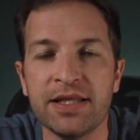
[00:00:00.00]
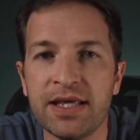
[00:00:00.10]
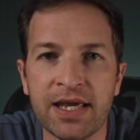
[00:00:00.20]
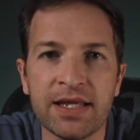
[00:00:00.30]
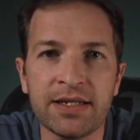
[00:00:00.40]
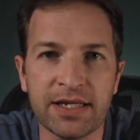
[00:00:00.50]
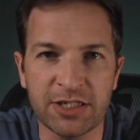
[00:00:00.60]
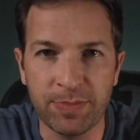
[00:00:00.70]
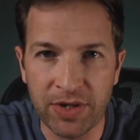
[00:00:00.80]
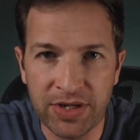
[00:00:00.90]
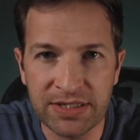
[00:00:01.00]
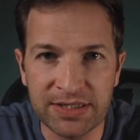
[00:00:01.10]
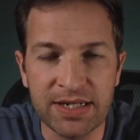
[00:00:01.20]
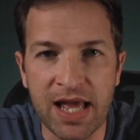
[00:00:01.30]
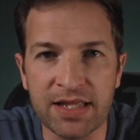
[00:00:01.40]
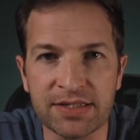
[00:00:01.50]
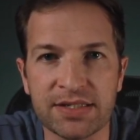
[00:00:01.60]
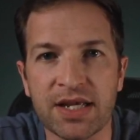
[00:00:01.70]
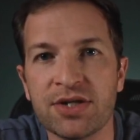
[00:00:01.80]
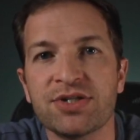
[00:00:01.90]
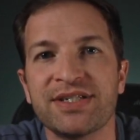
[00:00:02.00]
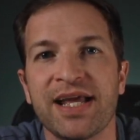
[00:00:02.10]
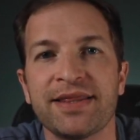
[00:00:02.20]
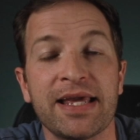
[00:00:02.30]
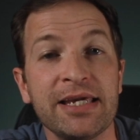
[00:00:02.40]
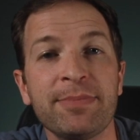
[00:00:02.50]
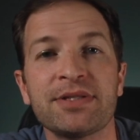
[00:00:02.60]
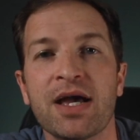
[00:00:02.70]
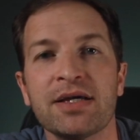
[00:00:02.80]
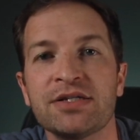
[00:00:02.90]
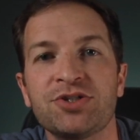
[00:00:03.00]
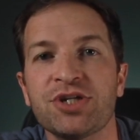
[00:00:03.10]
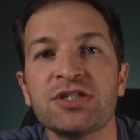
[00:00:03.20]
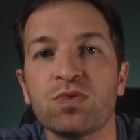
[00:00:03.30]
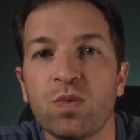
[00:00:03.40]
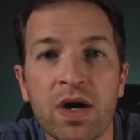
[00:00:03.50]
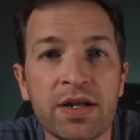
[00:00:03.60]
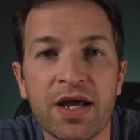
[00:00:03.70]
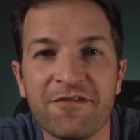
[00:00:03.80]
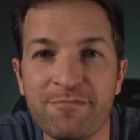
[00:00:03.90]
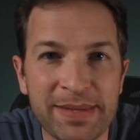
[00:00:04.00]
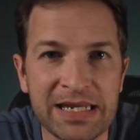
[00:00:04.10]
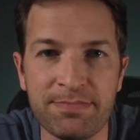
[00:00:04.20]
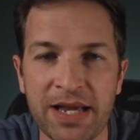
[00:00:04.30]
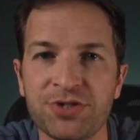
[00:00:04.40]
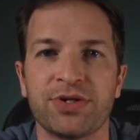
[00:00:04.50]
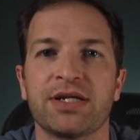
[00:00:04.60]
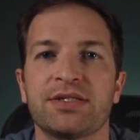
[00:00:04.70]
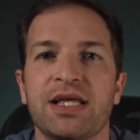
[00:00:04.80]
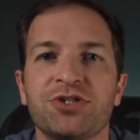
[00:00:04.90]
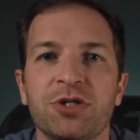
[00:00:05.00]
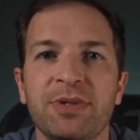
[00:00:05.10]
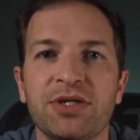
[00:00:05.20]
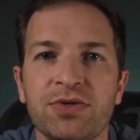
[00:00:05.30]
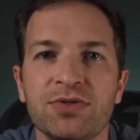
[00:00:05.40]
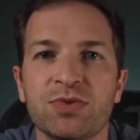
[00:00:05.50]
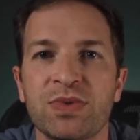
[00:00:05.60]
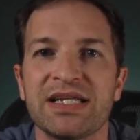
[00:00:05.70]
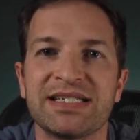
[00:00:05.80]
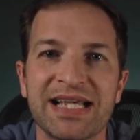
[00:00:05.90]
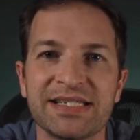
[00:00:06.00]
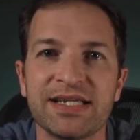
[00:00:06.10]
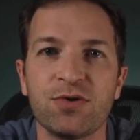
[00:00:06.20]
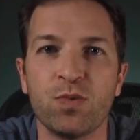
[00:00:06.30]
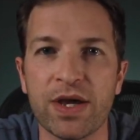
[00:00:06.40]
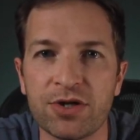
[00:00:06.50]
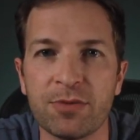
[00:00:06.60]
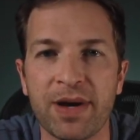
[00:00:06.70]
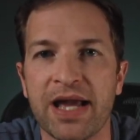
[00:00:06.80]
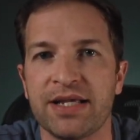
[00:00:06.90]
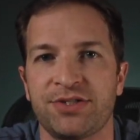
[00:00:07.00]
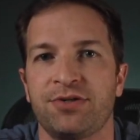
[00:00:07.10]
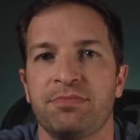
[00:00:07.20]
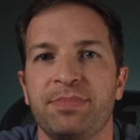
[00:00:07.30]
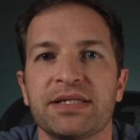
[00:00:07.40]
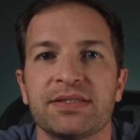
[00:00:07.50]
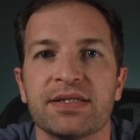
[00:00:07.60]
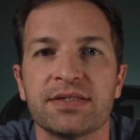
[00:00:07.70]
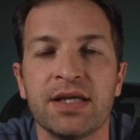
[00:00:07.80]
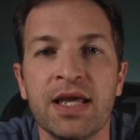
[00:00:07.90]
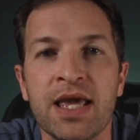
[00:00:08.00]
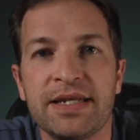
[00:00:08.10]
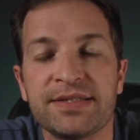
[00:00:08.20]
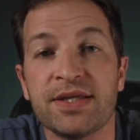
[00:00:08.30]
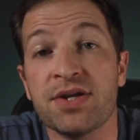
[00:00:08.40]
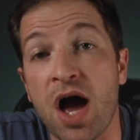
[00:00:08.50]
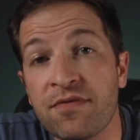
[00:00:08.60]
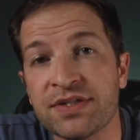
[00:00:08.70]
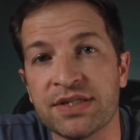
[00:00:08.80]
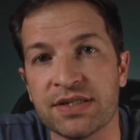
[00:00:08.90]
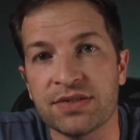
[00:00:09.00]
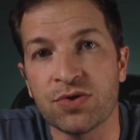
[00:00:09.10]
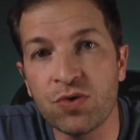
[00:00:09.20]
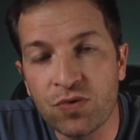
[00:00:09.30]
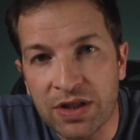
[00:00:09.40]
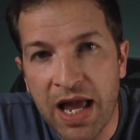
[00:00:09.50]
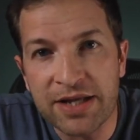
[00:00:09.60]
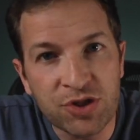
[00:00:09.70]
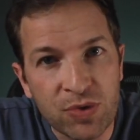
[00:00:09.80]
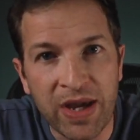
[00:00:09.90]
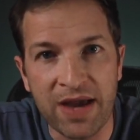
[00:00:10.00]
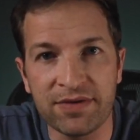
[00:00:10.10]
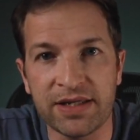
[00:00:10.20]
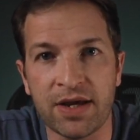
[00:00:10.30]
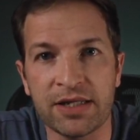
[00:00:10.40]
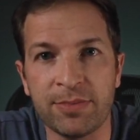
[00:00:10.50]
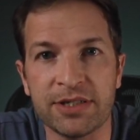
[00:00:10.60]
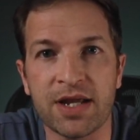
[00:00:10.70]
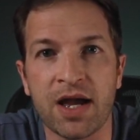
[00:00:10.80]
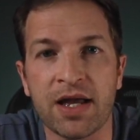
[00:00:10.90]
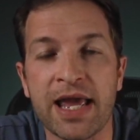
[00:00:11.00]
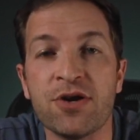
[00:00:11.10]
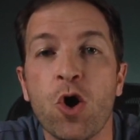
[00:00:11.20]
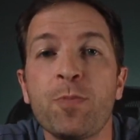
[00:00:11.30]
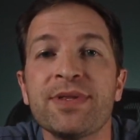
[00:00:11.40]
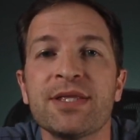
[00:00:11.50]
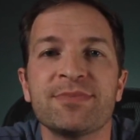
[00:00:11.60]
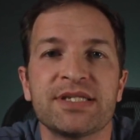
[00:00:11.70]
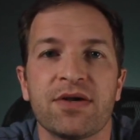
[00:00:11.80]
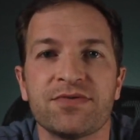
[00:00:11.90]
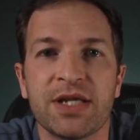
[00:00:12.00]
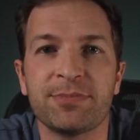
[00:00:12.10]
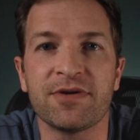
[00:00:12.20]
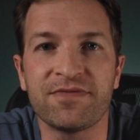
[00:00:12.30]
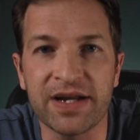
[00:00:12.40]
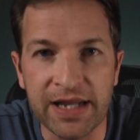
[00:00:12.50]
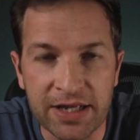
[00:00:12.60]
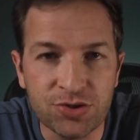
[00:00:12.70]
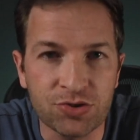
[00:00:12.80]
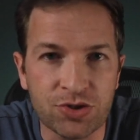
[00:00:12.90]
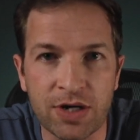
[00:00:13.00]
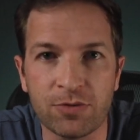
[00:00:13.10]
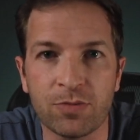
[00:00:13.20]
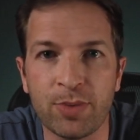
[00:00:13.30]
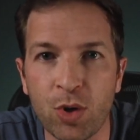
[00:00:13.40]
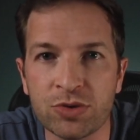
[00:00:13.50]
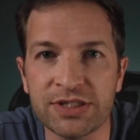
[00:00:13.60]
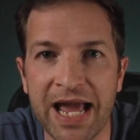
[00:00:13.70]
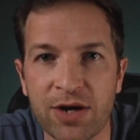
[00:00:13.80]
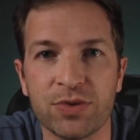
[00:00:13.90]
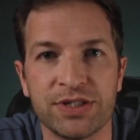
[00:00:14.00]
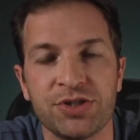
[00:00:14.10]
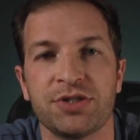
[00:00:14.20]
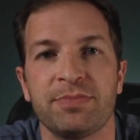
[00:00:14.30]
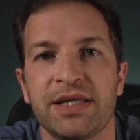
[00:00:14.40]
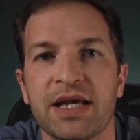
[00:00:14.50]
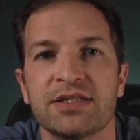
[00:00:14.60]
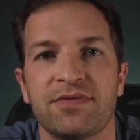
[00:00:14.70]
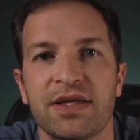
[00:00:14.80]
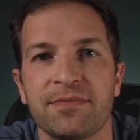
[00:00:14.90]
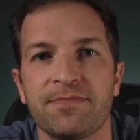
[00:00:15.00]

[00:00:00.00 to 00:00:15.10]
In the end, experienced analysts understand that EBITDA is just one of many metrics that should be used when assessing whether to buy a certain business. It is the novices who rely too heavily on EBITDA and open themselves up to financial trouble post-acquisition because of it.